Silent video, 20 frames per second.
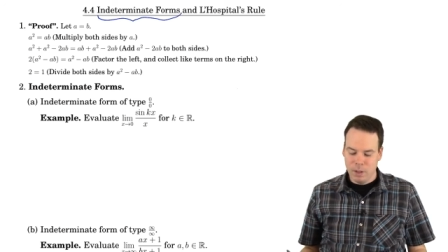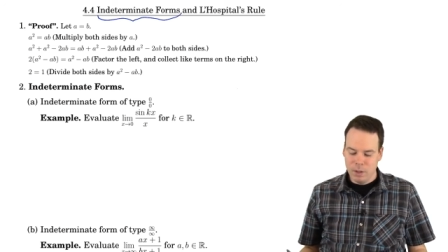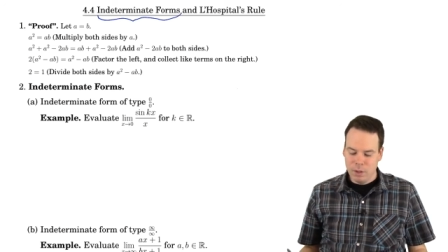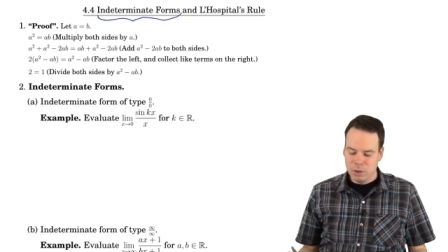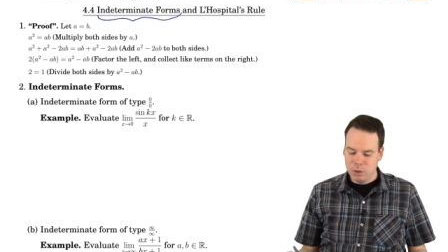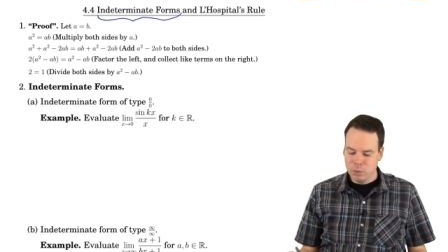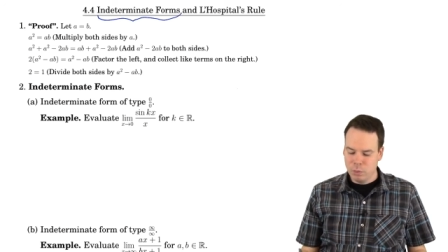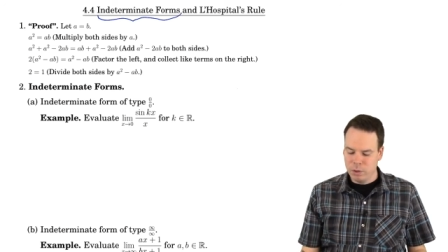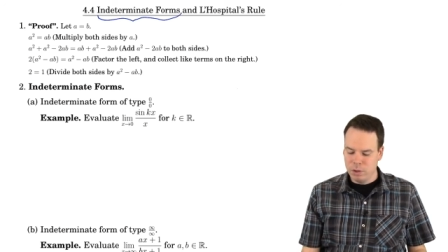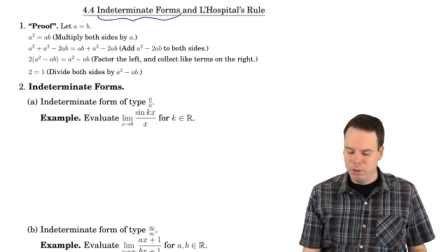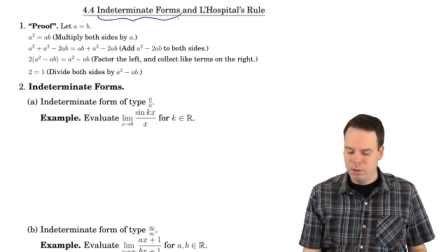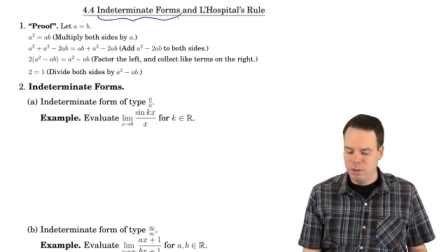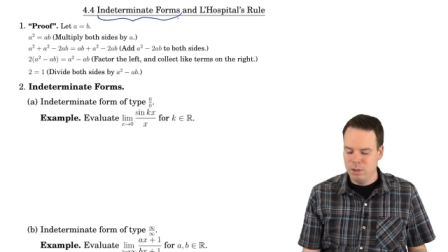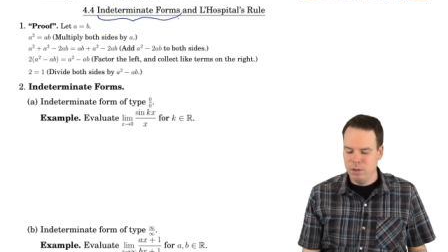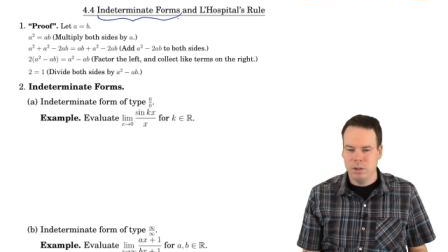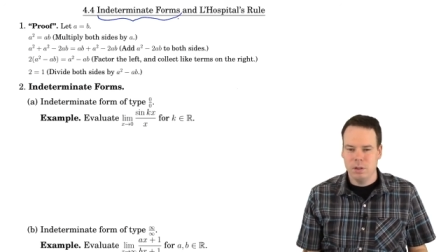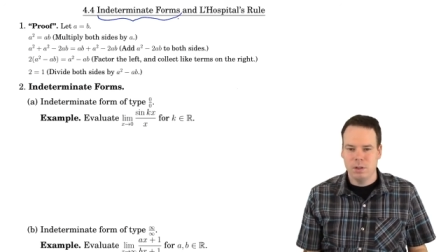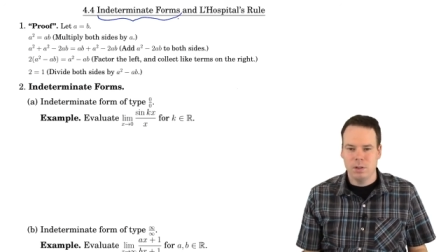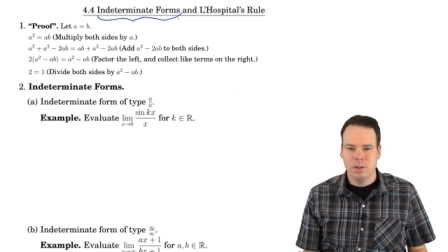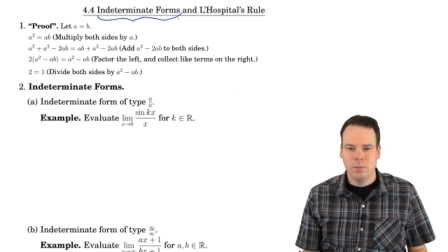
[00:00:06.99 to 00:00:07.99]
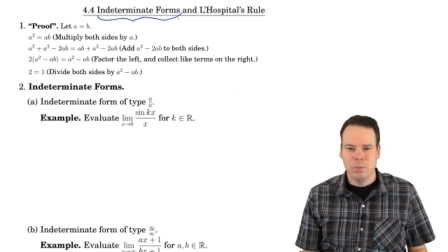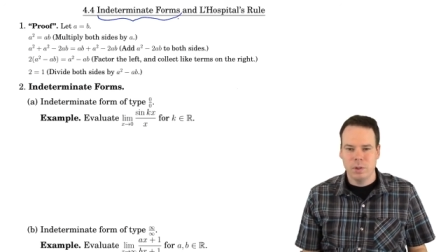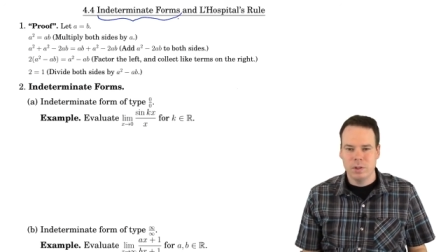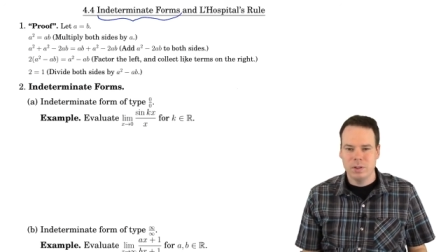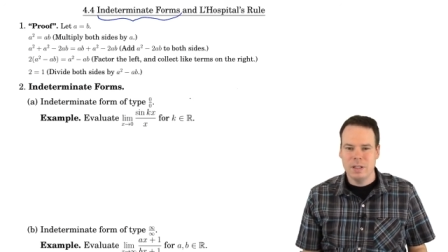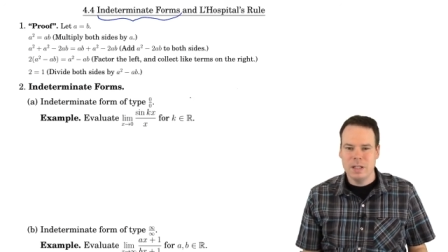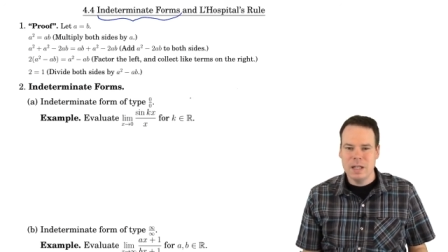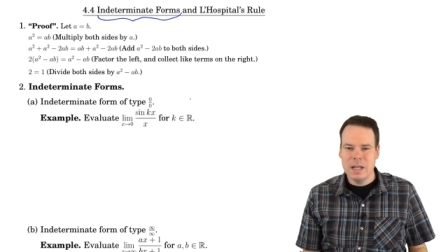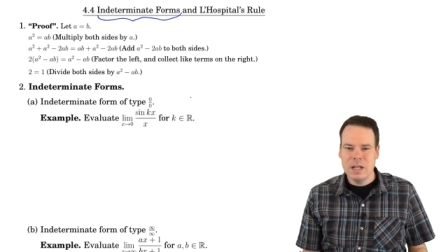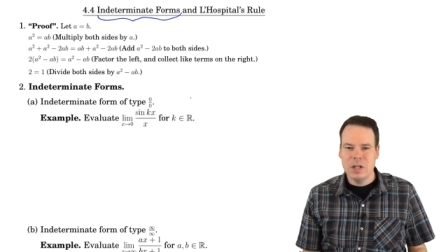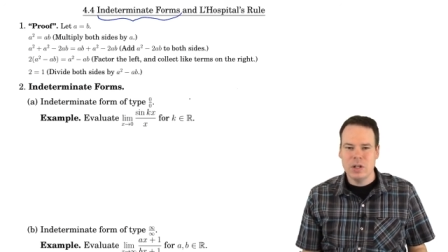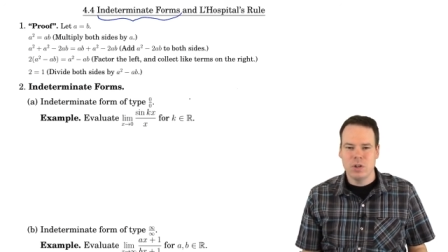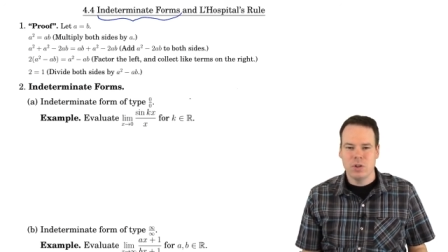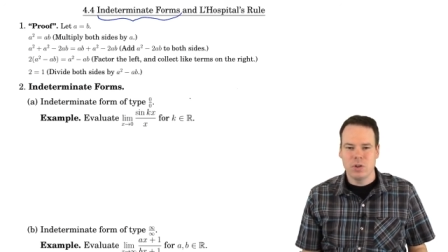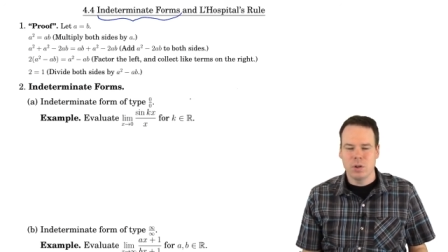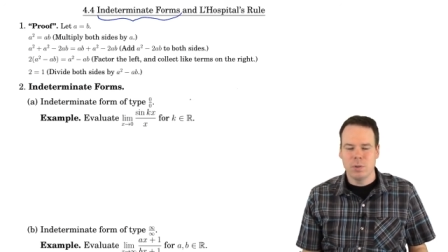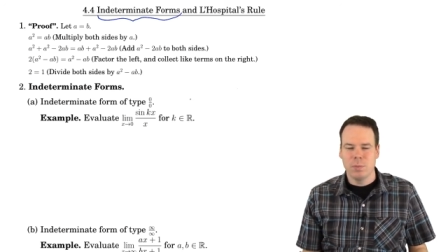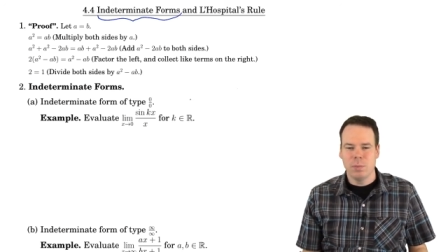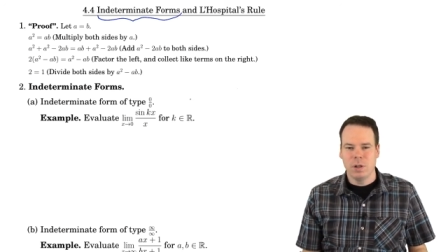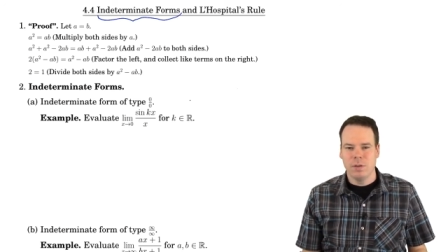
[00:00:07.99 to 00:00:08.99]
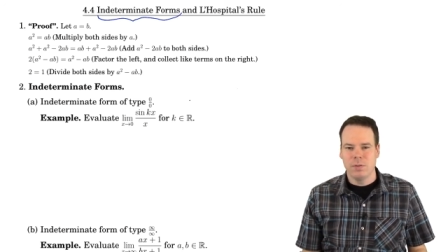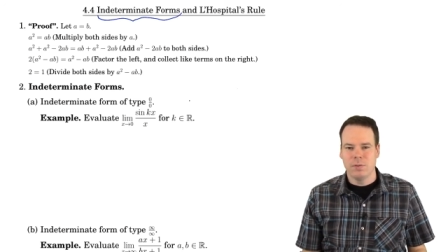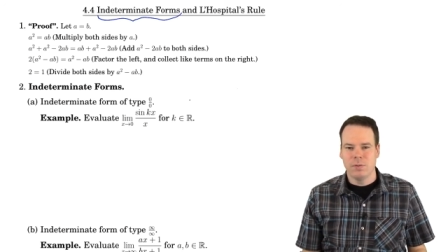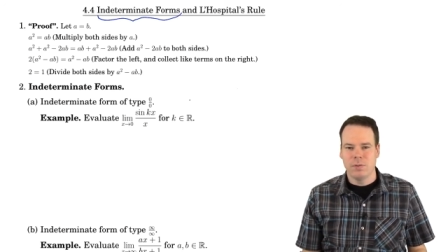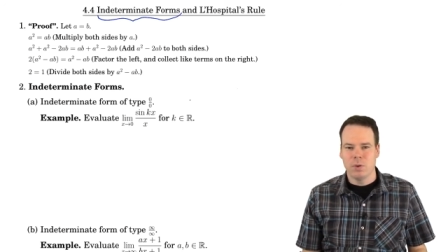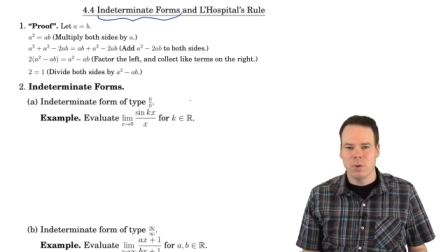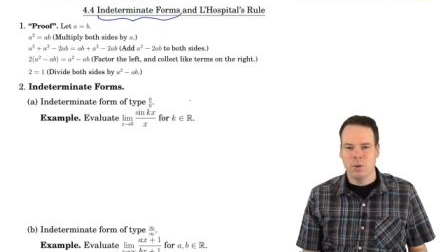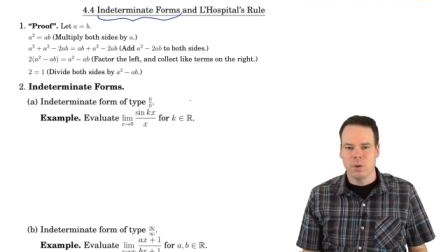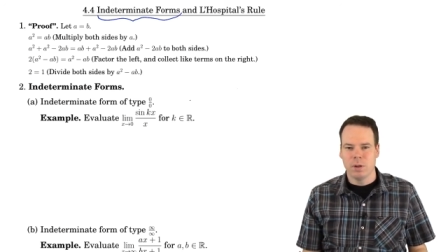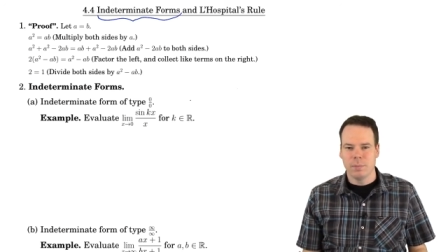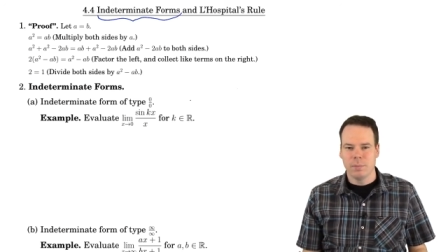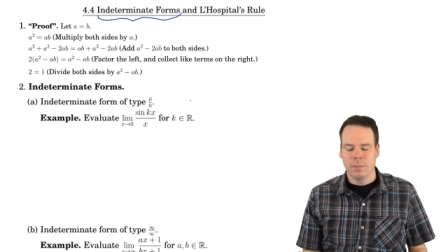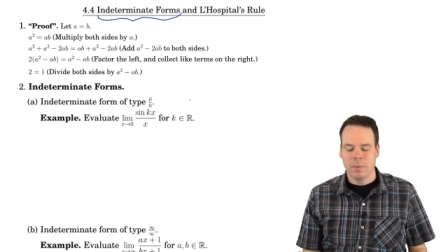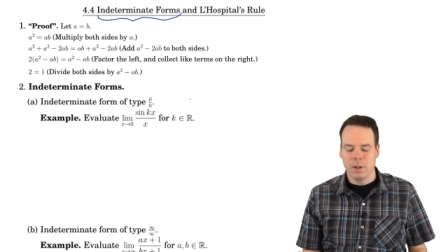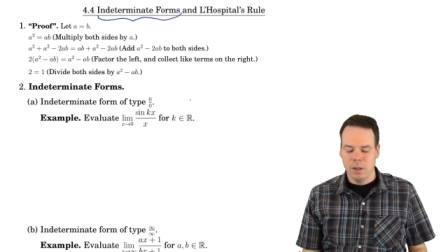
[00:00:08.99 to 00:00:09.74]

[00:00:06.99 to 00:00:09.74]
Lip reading: So what's an indeterminate form?